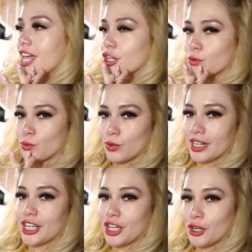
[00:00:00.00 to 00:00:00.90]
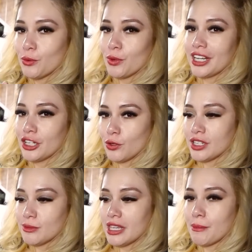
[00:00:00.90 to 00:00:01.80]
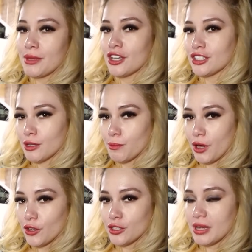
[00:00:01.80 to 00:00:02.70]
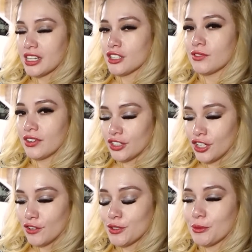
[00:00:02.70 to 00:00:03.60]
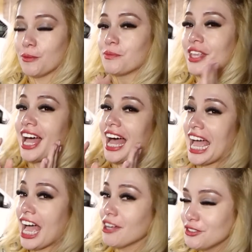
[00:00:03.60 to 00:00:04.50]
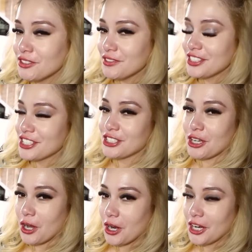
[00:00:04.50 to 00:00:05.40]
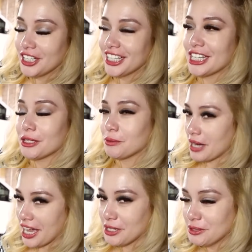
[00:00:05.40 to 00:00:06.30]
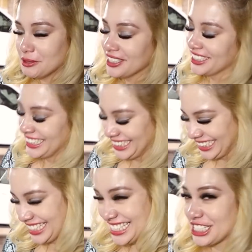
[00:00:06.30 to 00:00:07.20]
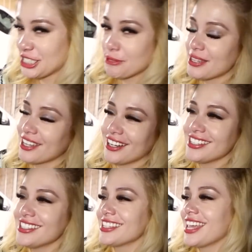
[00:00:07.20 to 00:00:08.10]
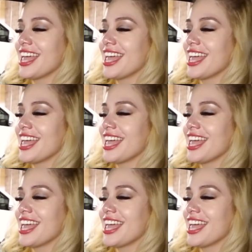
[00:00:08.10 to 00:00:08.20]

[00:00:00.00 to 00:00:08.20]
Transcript: It really annoys me because it bothers me and it's very uncomfortable. I haven't driven this car in a while, just to be honest,